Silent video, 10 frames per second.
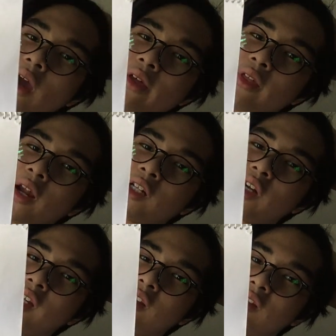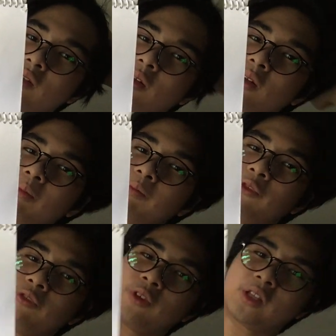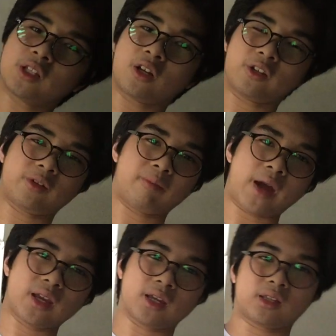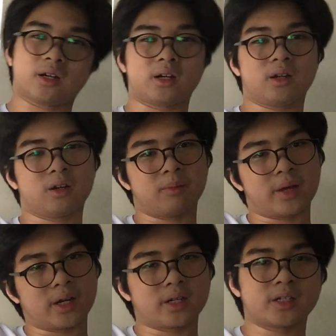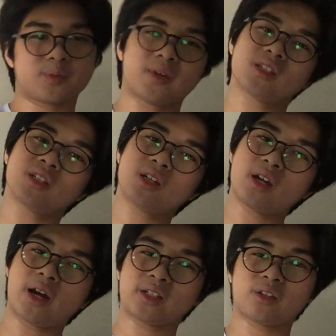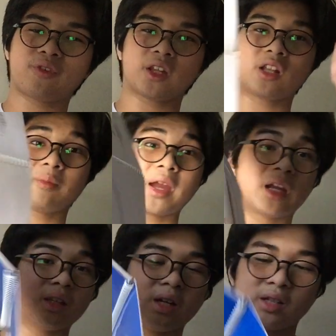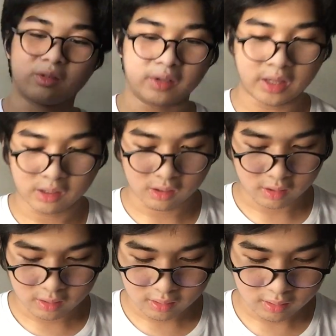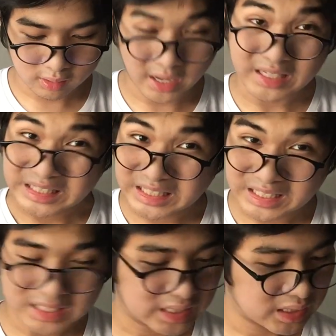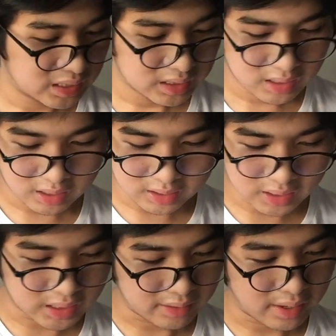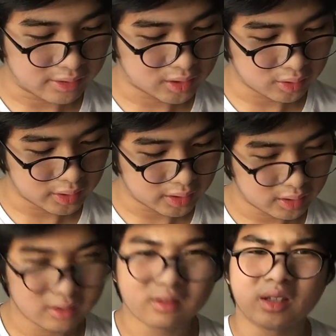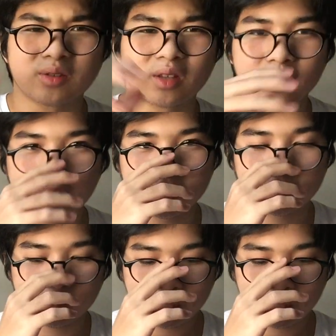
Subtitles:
And then I tried to fit it onto my guitar. Oh, my hair is messy. I tried to fit it onto my guitar. It didn't really look nice because it's not round shoulder. That's what they called it.